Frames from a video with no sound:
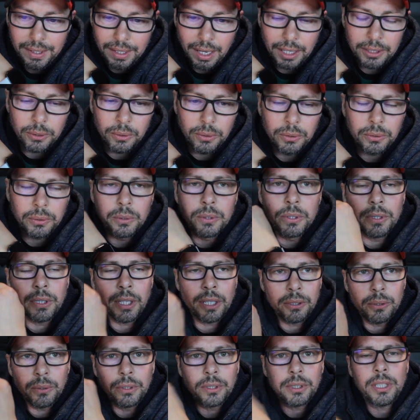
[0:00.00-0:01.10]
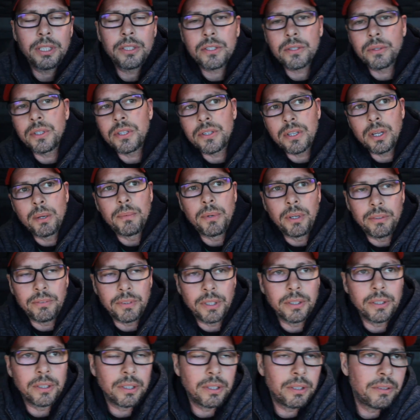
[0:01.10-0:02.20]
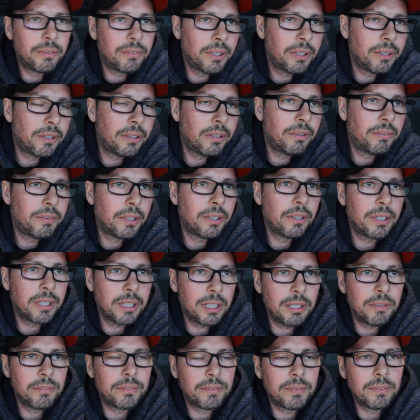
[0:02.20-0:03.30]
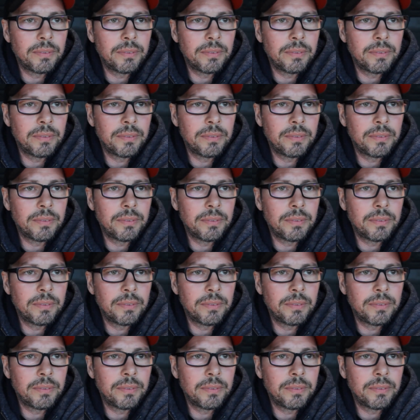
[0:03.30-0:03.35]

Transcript: don't think so. If someone wanna live